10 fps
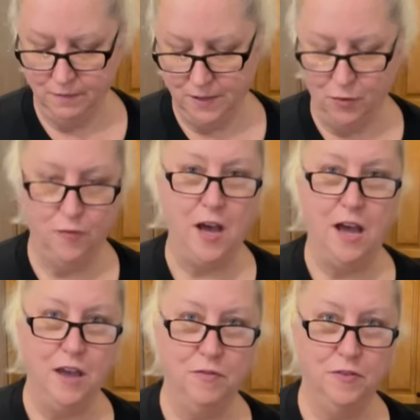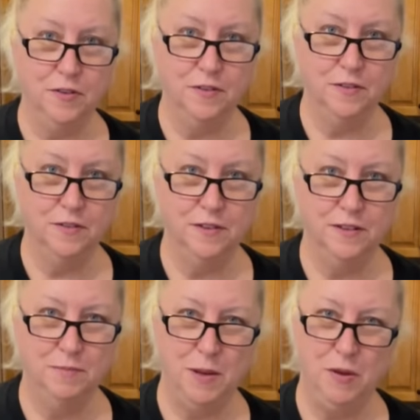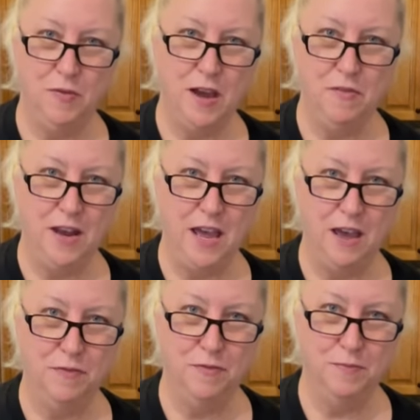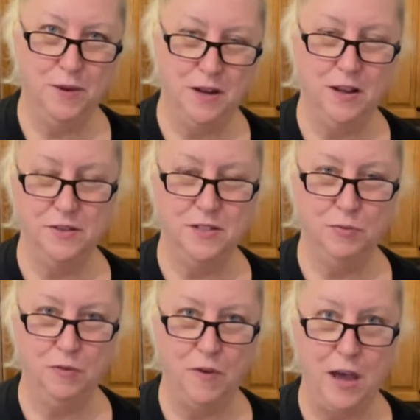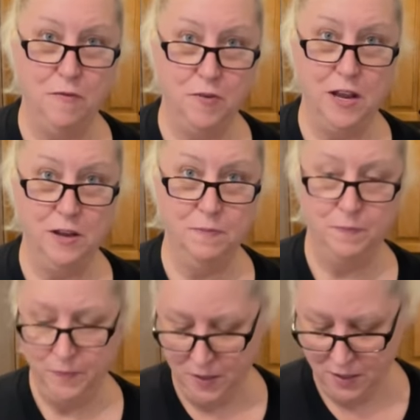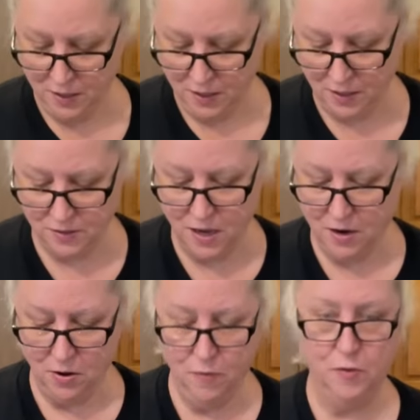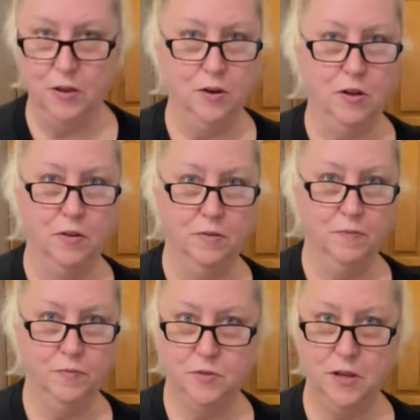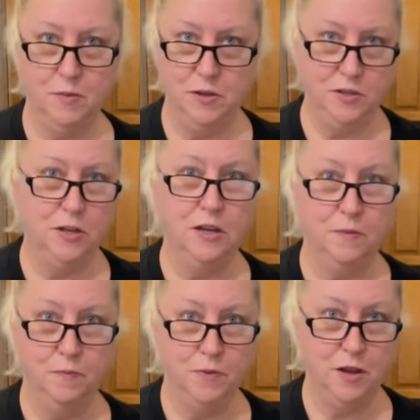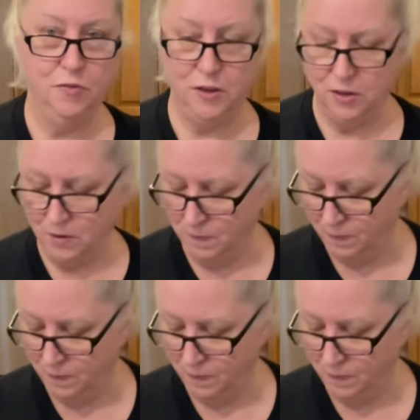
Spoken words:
a 5, maybe 5.5, but I'll stick with 5 for now. It's not awful at all. I mean, it's good, definitely good.